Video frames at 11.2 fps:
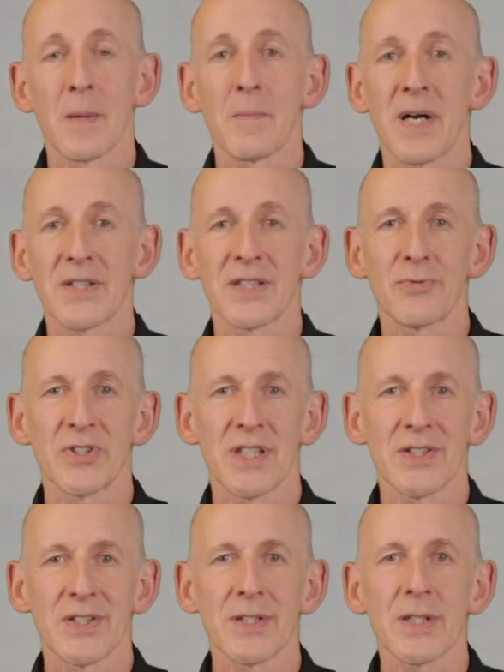Passive
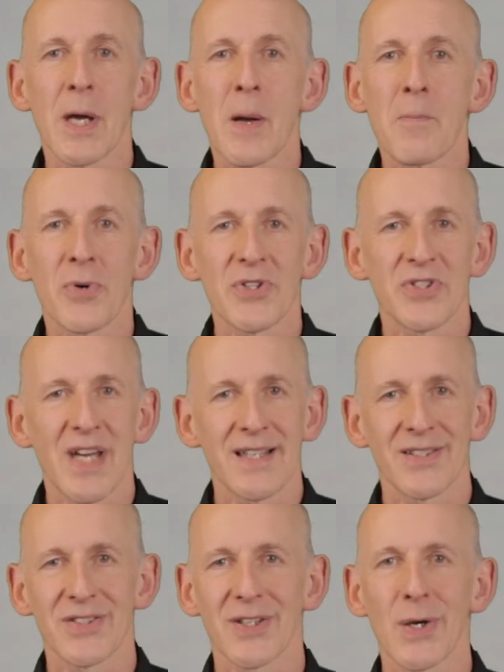resistors
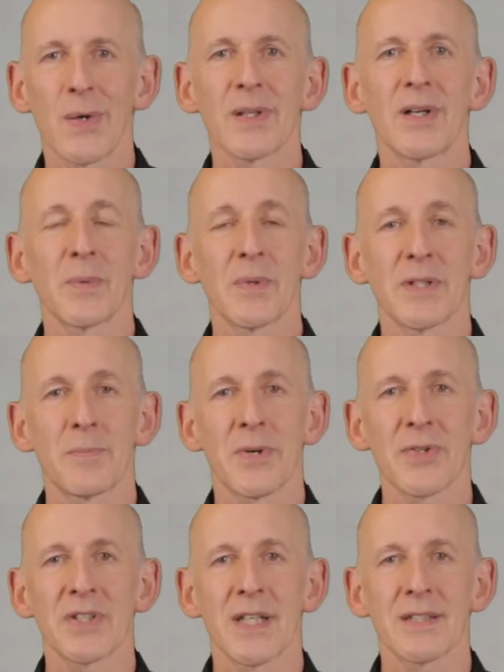pretend to go along with the
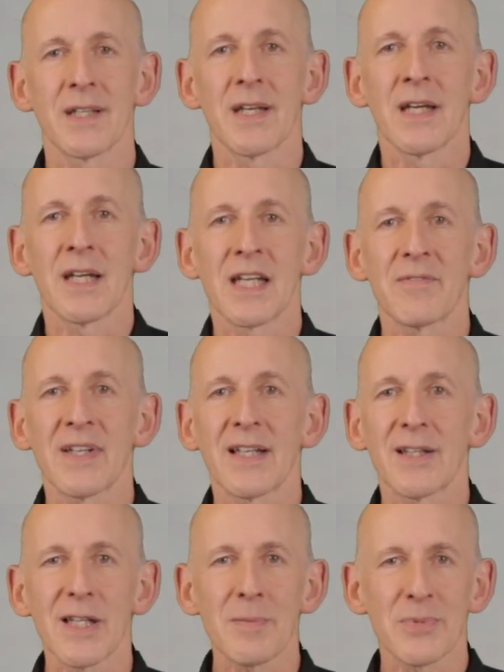process, giving
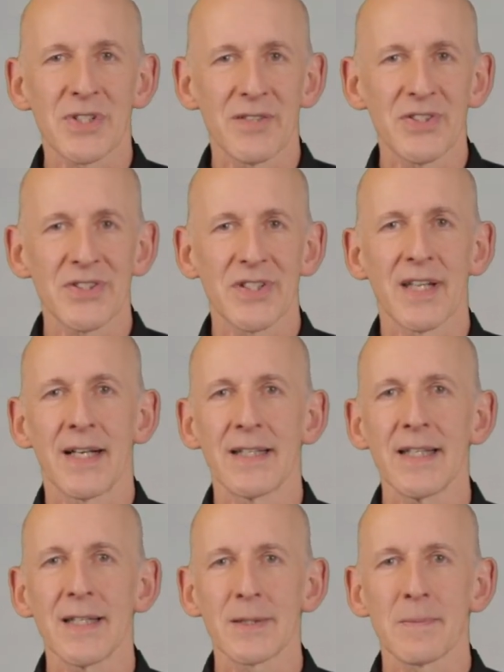lip service to the
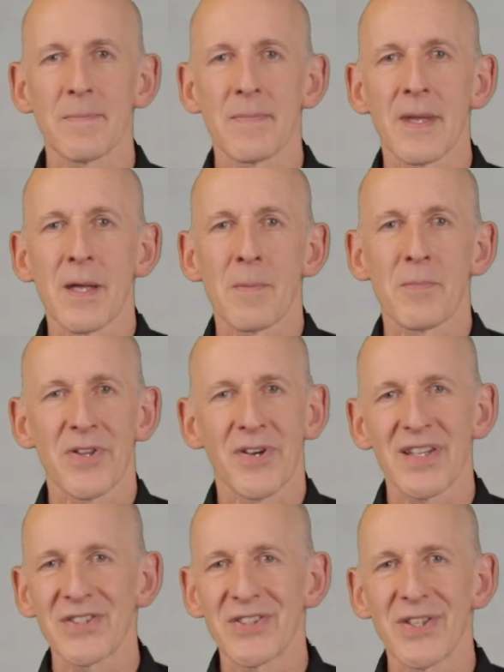ideas, but their
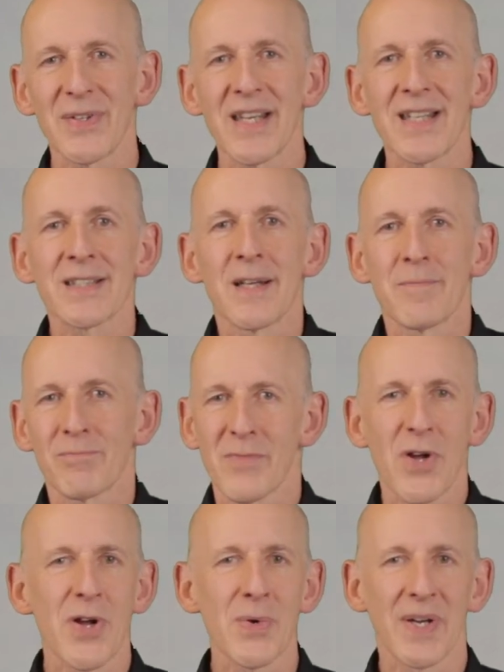attitude is,
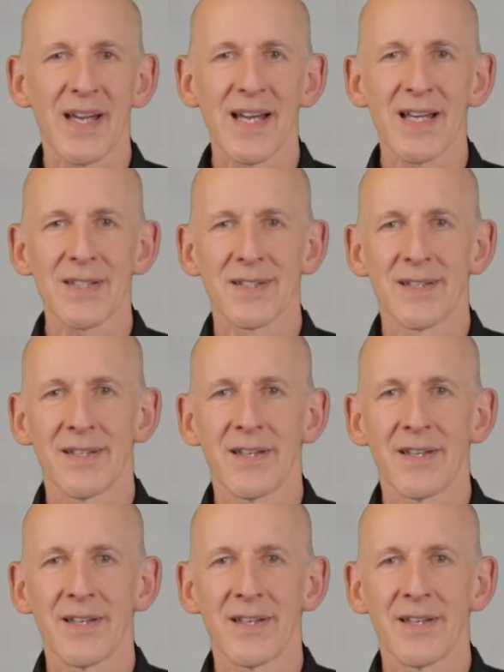who cares?